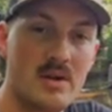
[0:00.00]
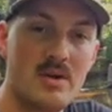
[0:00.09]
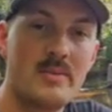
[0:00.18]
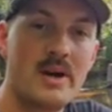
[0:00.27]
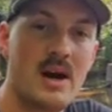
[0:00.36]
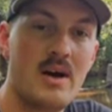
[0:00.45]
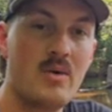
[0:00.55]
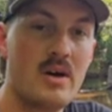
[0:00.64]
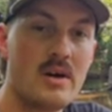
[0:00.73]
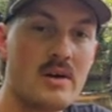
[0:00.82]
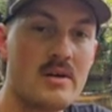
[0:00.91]
Put a little bit of hot
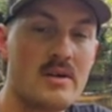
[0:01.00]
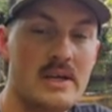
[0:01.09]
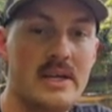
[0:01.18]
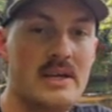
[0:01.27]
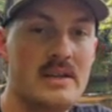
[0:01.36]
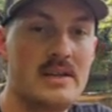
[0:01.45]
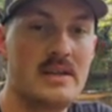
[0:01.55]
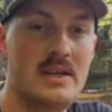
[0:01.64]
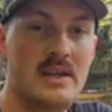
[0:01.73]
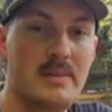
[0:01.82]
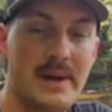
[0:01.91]
water in
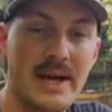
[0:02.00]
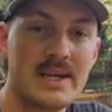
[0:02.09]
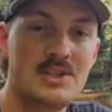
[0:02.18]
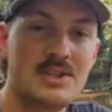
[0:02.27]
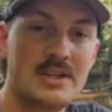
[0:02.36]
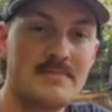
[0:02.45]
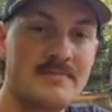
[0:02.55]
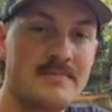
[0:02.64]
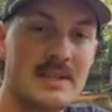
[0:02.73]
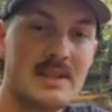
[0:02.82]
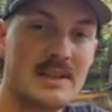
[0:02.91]
the
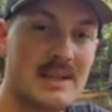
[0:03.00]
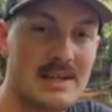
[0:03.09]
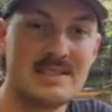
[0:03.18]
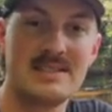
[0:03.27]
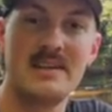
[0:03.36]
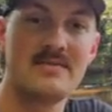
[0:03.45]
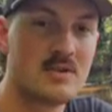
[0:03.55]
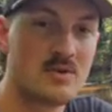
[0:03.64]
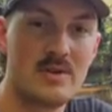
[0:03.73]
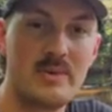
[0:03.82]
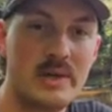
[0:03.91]
packaging, let it set
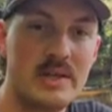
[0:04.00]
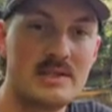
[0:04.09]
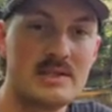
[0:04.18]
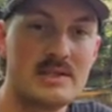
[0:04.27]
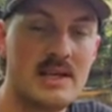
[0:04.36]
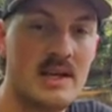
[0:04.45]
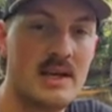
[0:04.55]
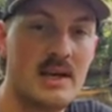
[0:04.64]
for 20 minutes,